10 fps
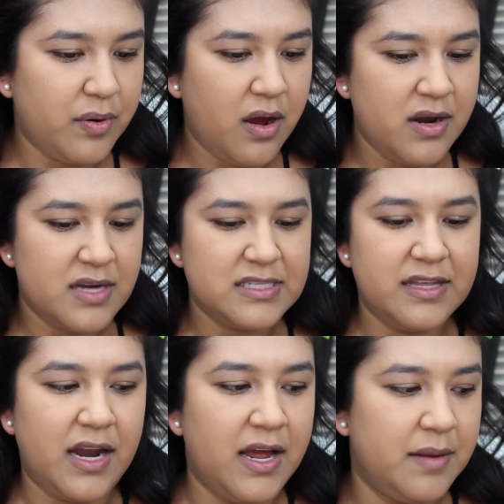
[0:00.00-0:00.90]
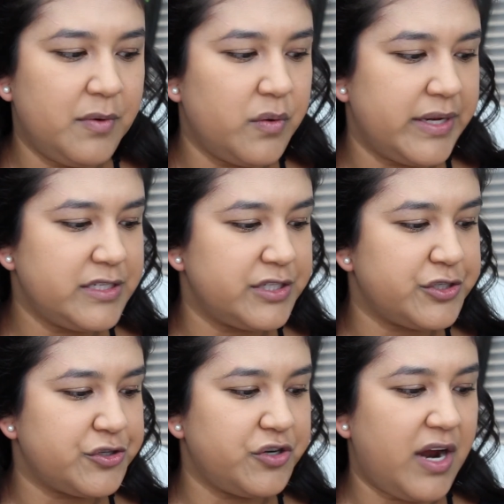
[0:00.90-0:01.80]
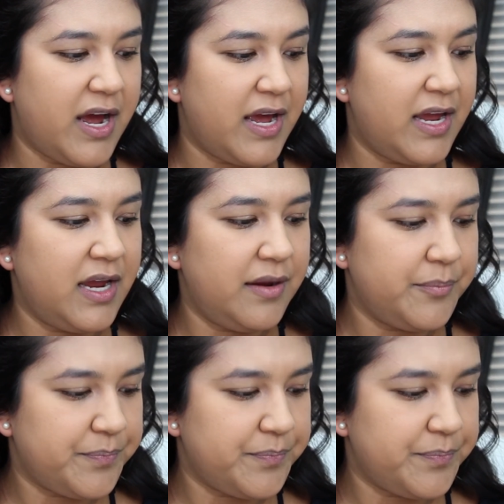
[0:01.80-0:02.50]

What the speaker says: product that I am going to try...